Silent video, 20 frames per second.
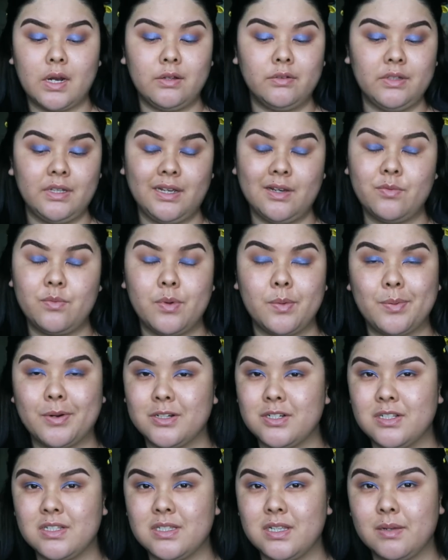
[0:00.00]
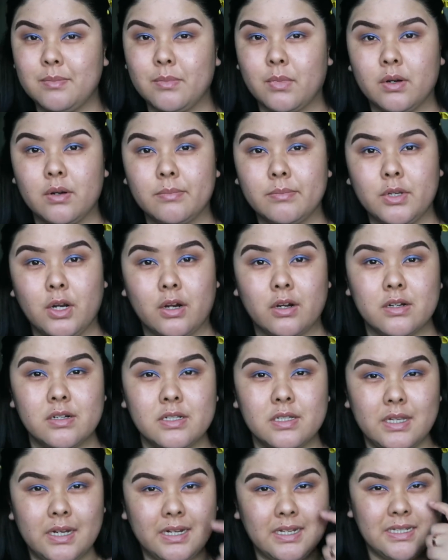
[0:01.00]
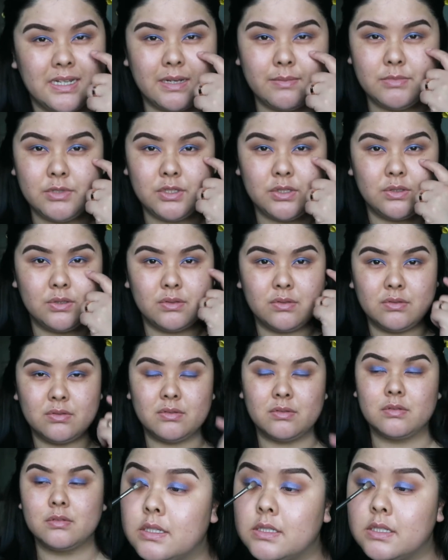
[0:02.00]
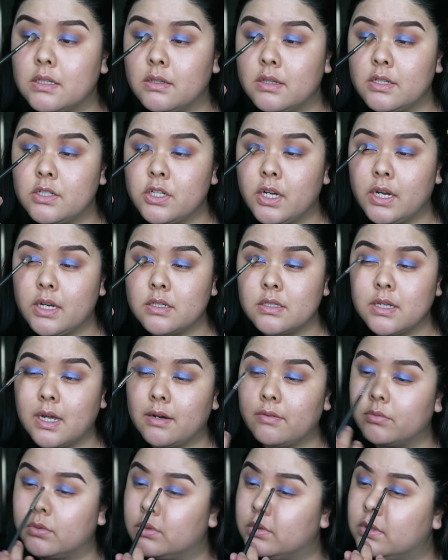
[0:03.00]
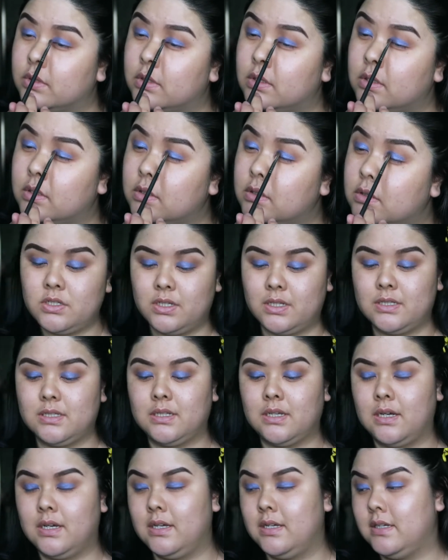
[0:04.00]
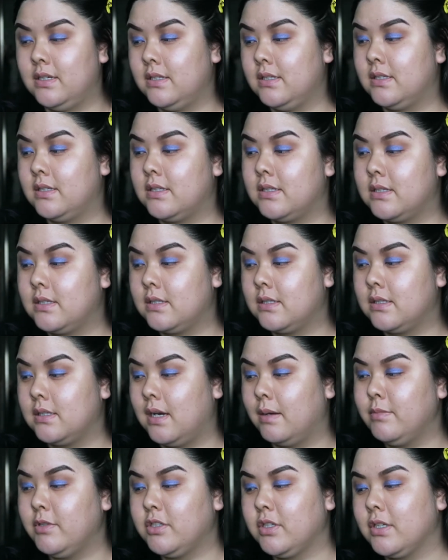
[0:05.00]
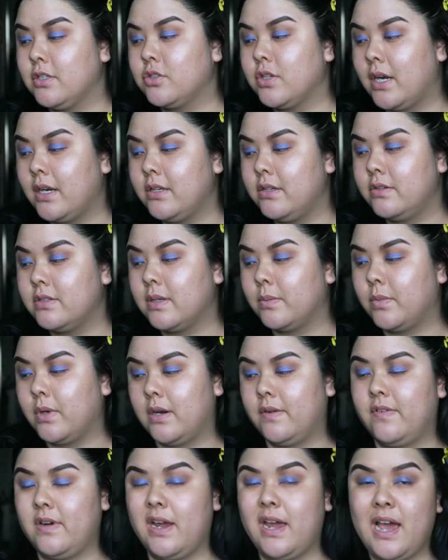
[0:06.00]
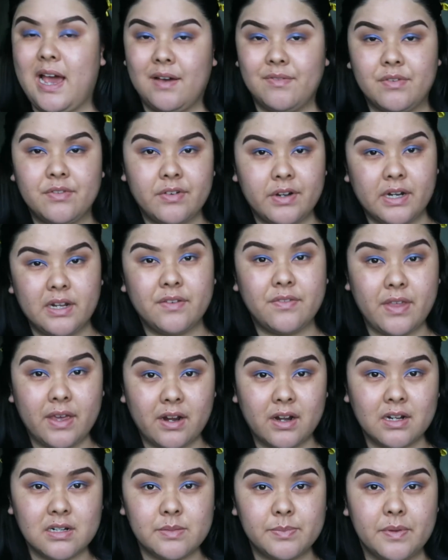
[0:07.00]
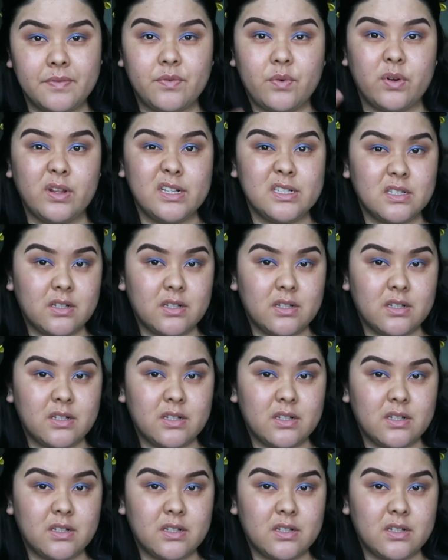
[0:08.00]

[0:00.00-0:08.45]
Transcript: I don't think I'll be purchasing more NARS anytime soon until they change that rule, just cause I'm just gonna try to use up whatever I have already of theirs before they